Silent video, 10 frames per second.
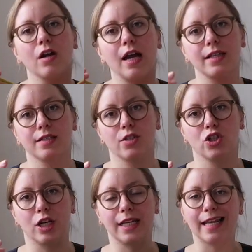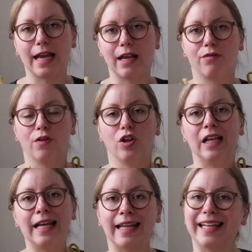and such a delightful
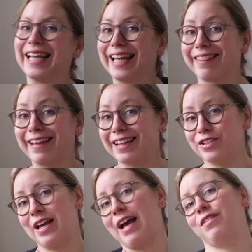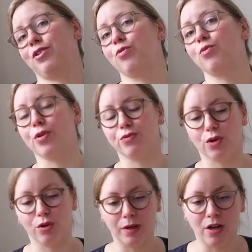little thing to have in your
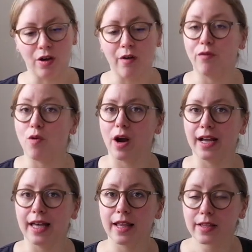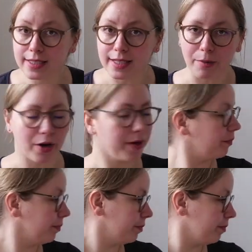wardrobe for the summer.
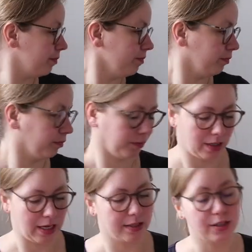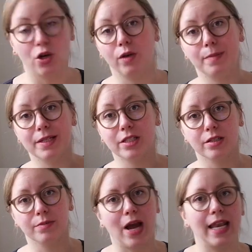So
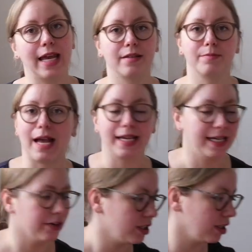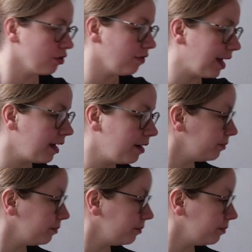Hibiscus Bralette by Kirsten Rovetta.